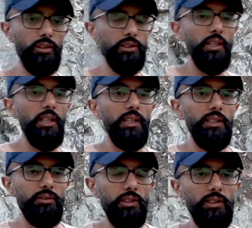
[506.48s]
because
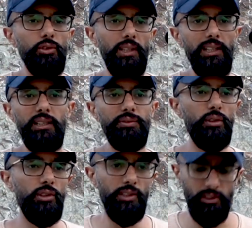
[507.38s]
you've got this really nice
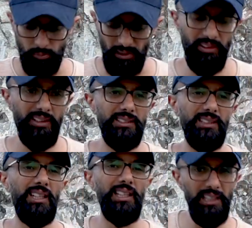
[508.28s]
foreground, but I think
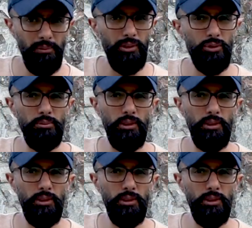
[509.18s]
it's a little bit too